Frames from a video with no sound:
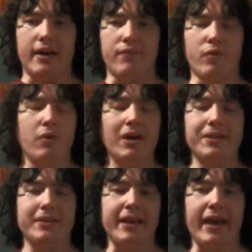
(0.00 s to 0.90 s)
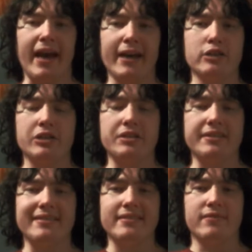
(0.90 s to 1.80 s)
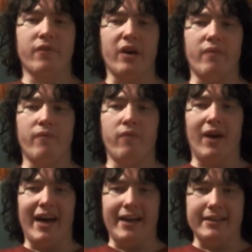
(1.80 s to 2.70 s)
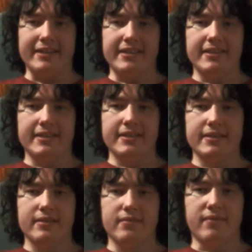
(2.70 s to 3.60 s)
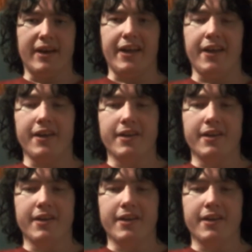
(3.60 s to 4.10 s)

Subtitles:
for one, the action scenes felt flat. Like,